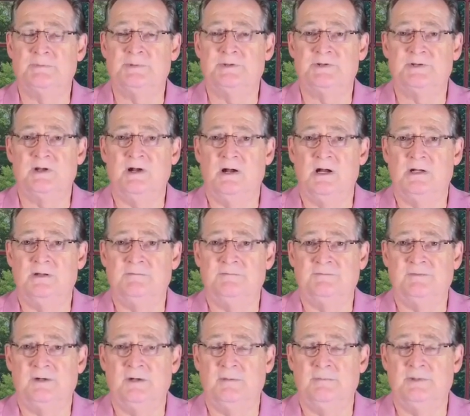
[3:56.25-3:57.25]
has gone
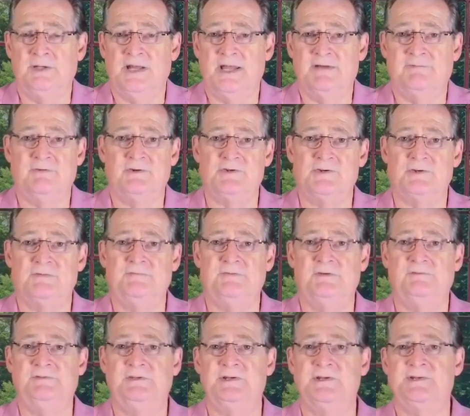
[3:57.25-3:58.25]
from an average of
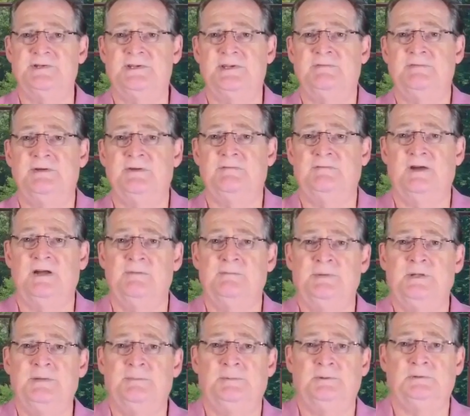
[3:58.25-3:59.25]
50 to 75
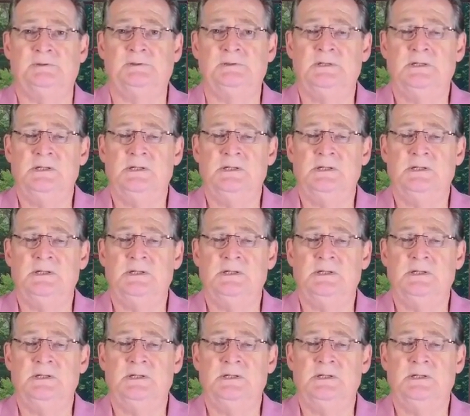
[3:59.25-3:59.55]
people